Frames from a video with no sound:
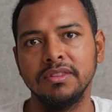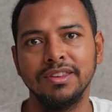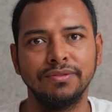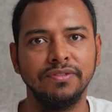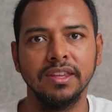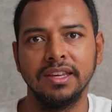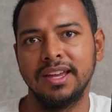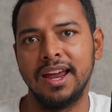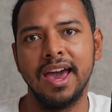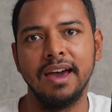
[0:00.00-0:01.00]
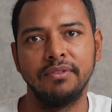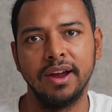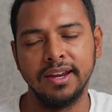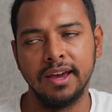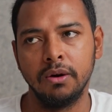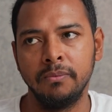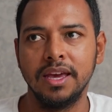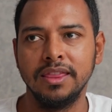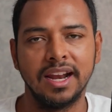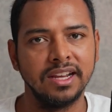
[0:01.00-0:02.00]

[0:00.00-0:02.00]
this feeling that I have right now and that I